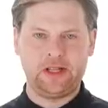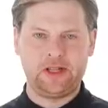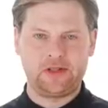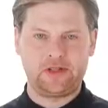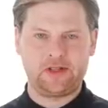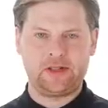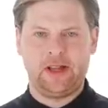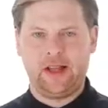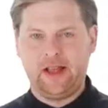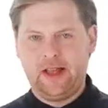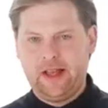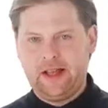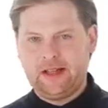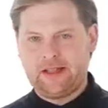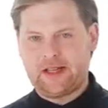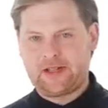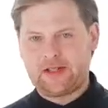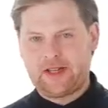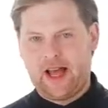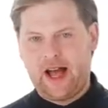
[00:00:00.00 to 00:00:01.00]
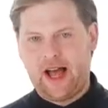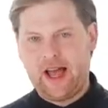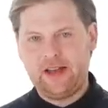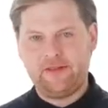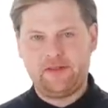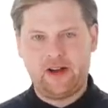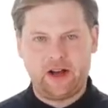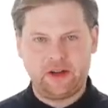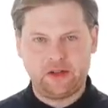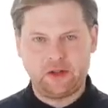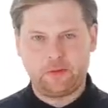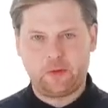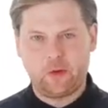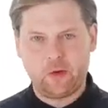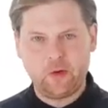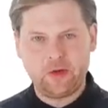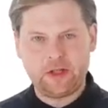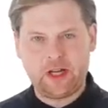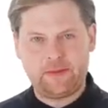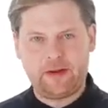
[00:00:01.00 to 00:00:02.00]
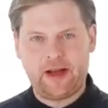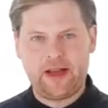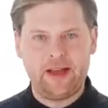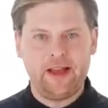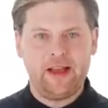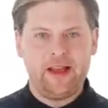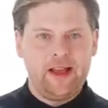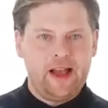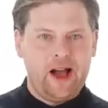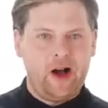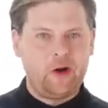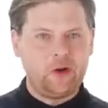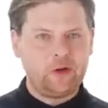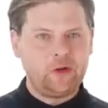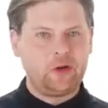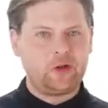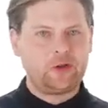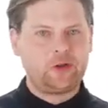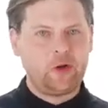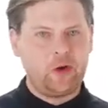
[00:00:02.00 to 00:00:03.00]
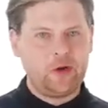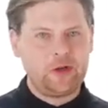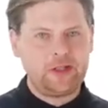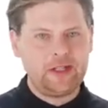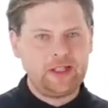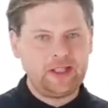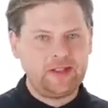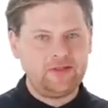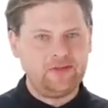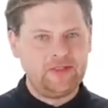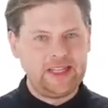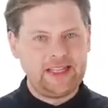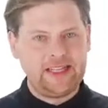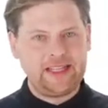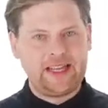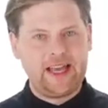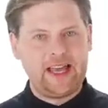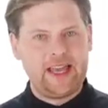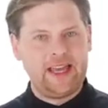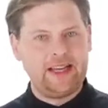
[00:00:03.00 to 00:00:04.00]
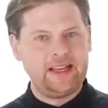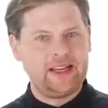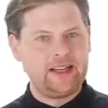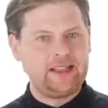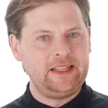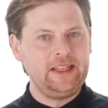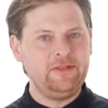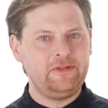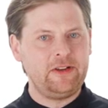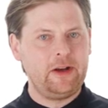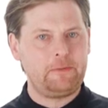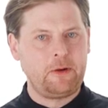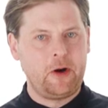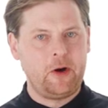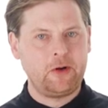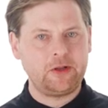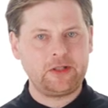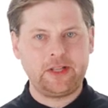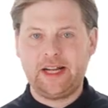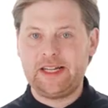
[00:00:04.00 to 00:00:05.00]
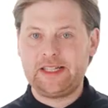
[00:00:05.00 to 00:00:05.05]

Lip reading: amazing that the iVario Pro uses a lot less energy than any